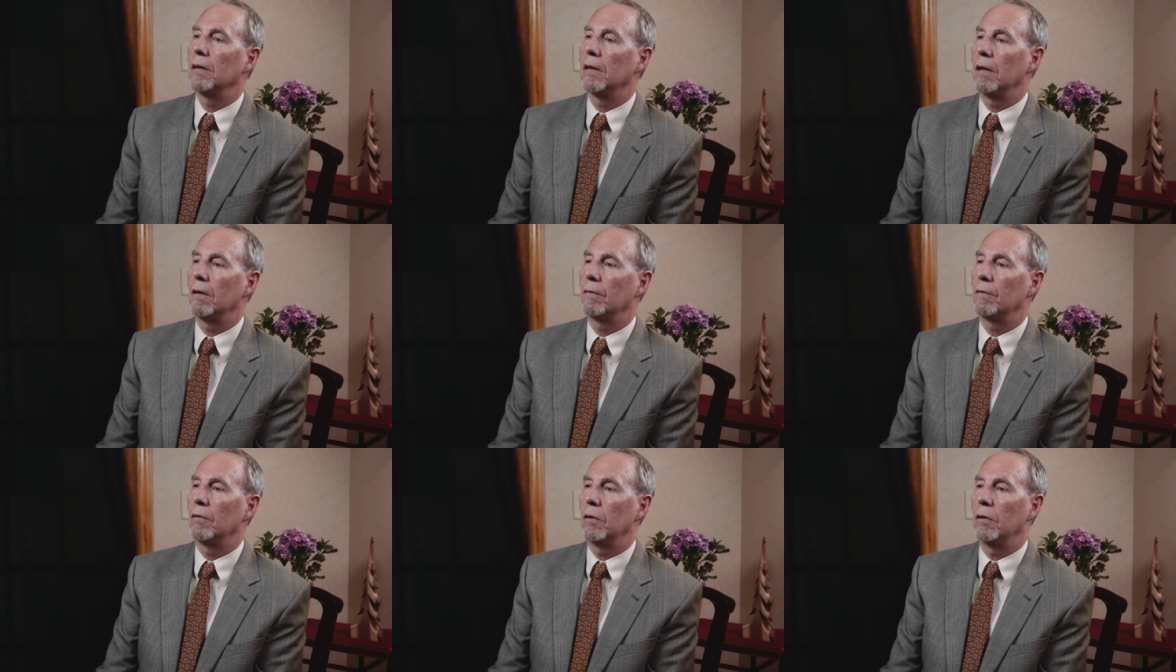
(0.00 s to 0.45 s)

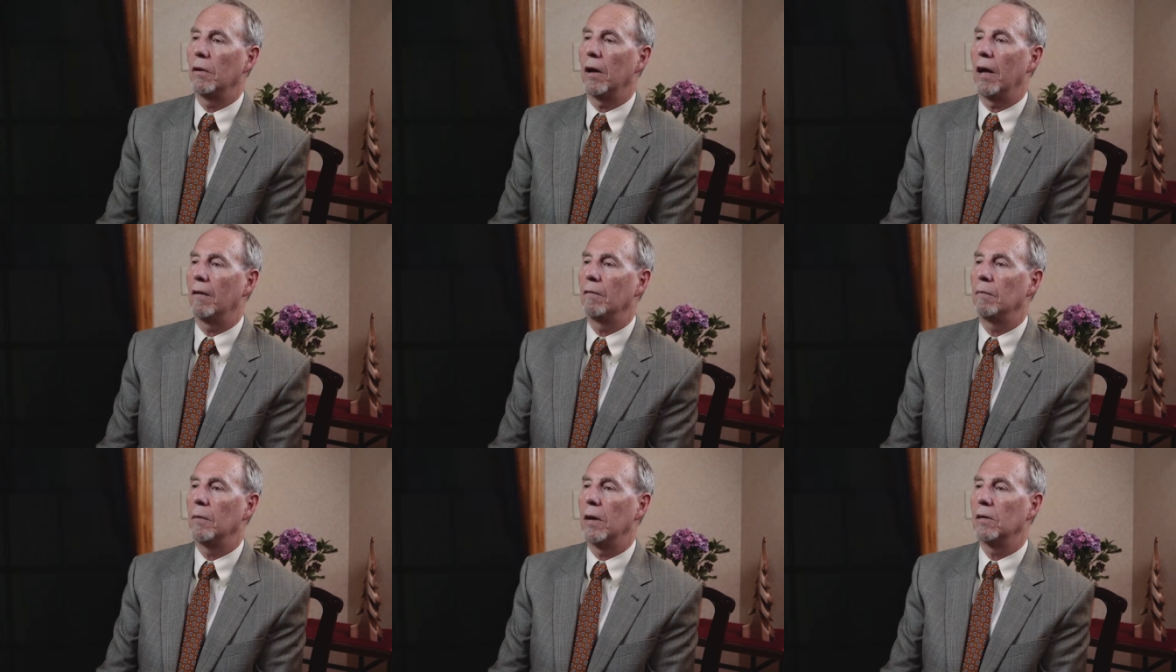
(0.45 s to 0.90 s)
if you
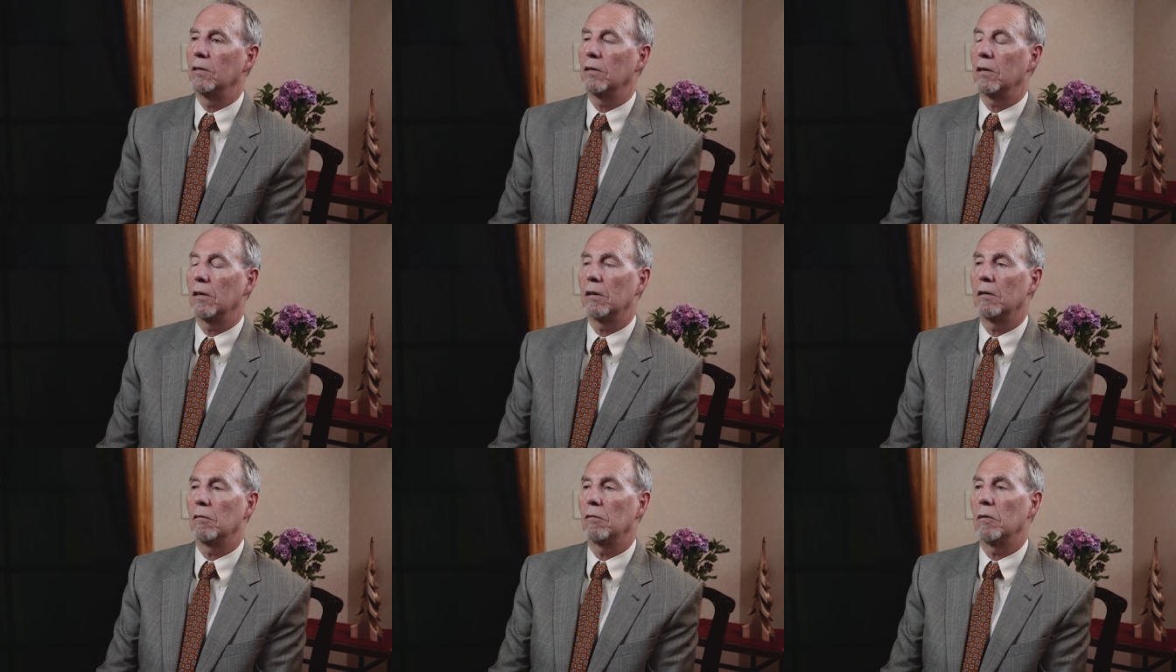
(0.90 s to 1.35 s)
have
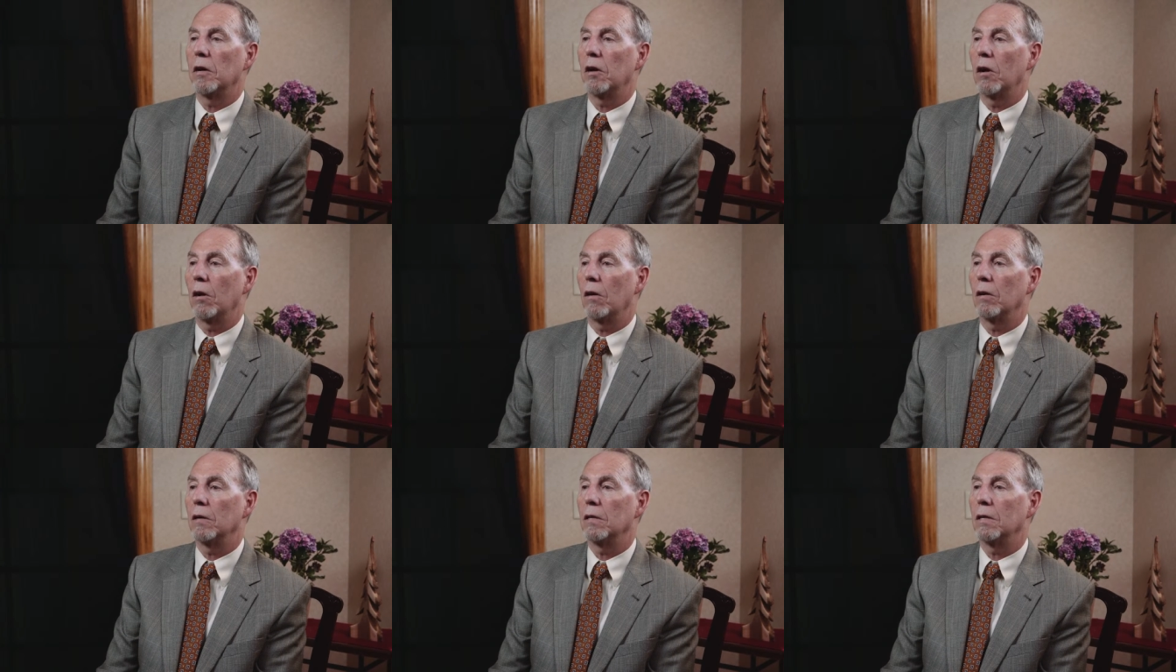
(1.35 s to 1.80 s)
basically
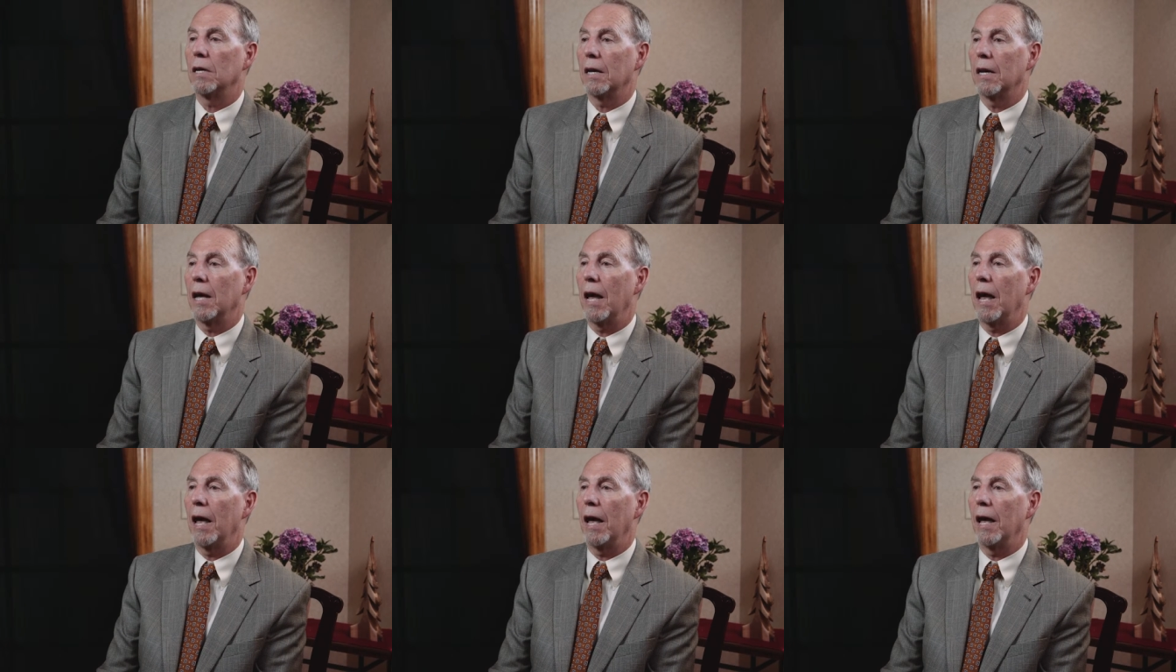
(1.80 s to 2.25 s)
recurrent
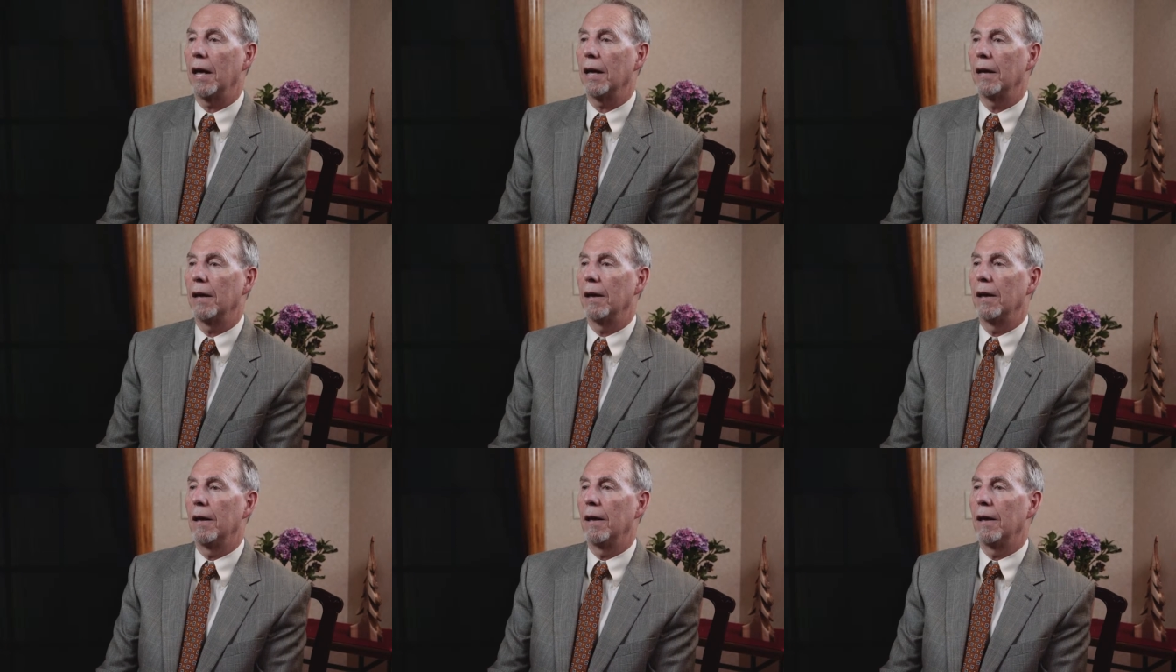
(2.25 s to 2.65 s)
decay,